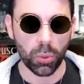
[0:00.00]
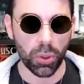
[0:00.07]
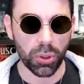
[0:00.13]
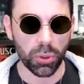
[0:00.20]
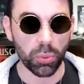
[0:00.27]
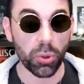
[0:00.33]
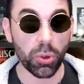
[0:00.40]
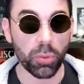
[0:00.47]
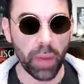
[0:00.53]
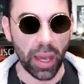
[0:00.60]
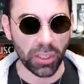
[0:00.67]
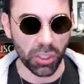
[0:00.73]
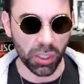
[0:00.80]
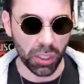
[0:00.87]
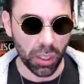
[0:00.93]
With the rune
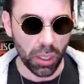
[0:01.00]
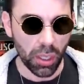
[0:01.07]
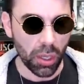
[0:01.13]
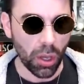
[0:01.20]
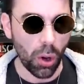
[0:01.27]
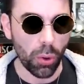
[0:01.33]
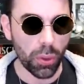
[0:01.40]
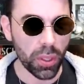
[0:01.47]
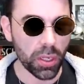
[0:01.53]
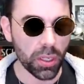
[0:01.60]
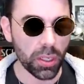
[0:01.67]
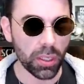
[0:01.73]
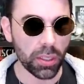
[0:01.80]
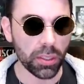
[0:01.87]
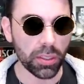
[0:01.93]
magic,
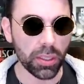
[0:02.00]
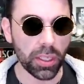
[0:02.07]
Odin is